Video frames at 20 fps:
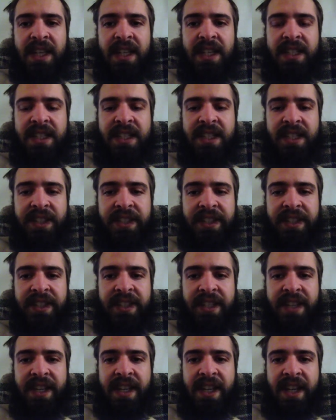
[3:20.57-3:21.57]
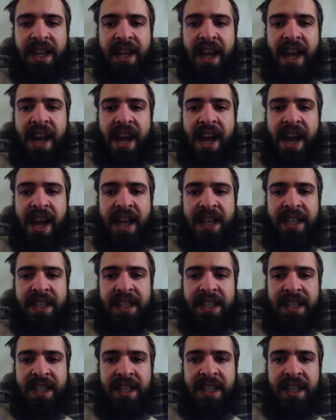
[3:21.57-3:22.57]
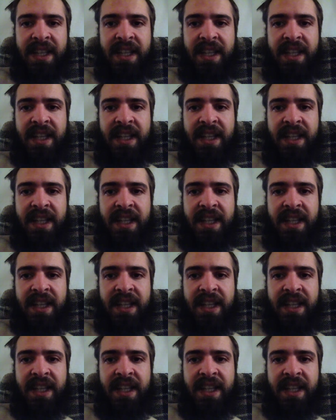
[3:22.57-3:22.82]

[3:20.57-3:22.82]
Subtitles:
silicic acid